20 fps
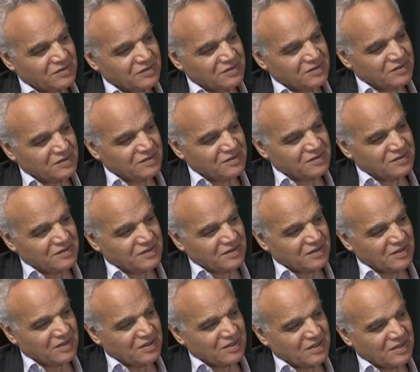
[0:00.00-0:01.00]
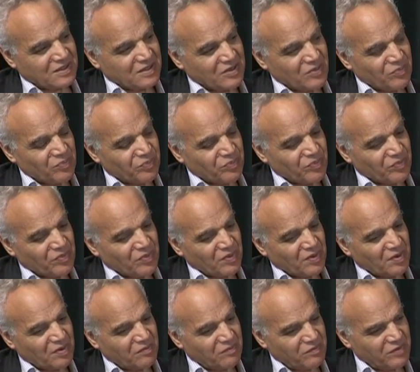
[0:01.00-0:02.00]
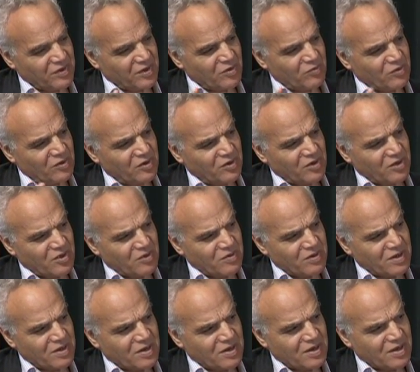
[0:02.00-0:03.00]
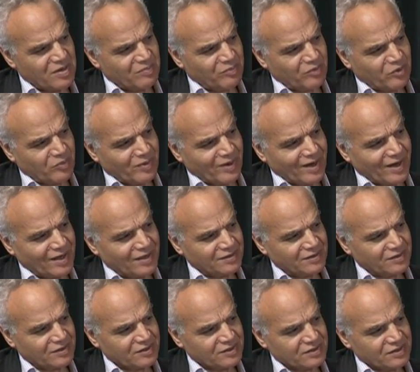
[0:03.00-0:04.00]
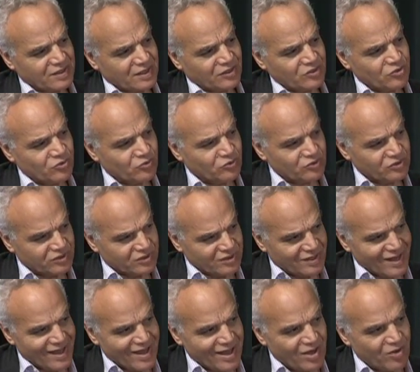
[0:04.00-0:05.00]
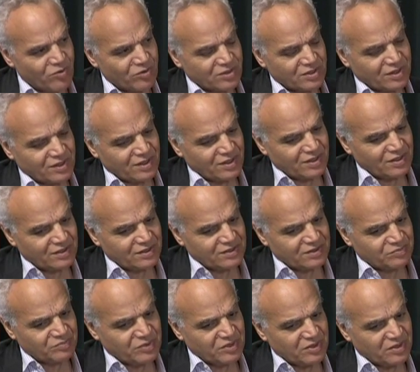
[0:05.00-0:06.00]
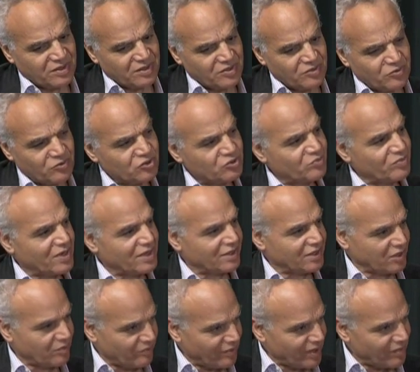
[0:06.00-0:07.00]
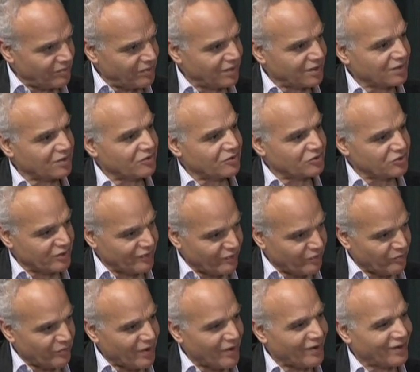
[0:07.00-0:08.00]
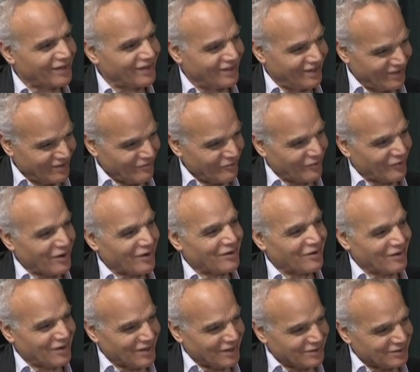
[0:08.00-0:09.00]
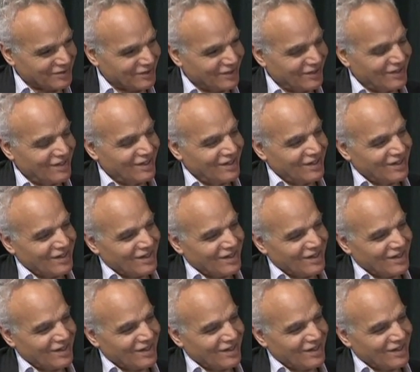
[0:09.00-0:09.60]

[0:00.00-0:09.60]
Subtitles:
this is very well-known propagandist that use language, and he has been used by the Republican. Oh yeah, Frank Luntz. Yeah.